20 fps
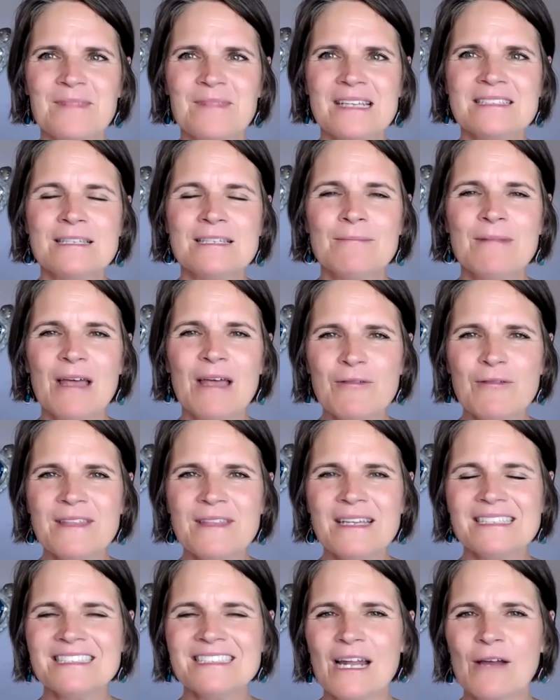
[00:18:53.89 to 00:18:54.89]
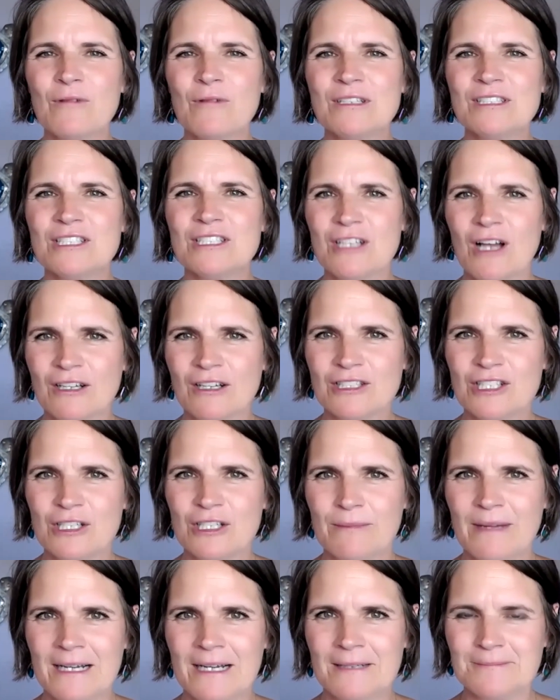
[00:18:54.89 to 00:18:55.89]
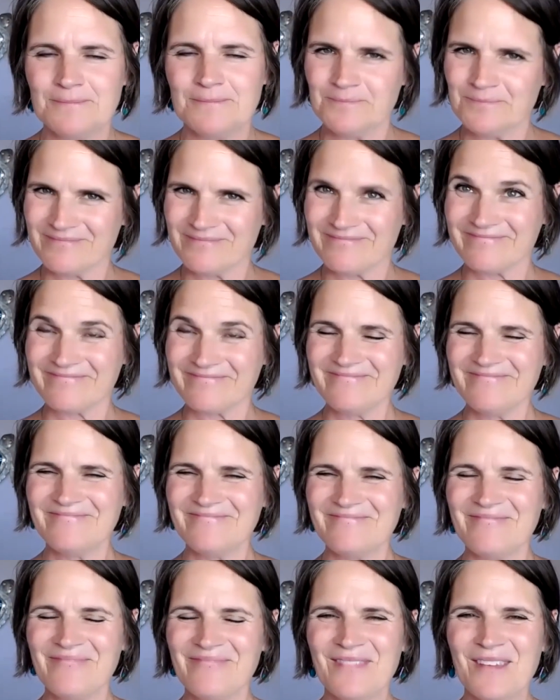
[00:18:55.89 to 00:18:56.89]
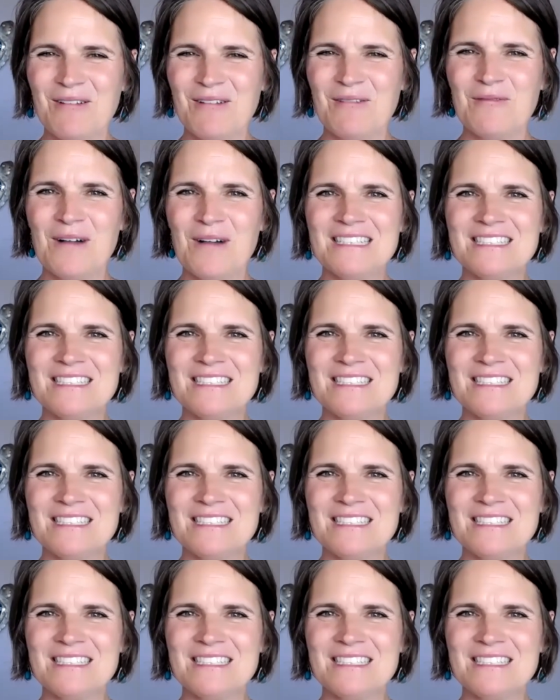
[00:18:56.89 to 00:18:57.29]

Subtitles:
some other things that I wanted to talk to you about was,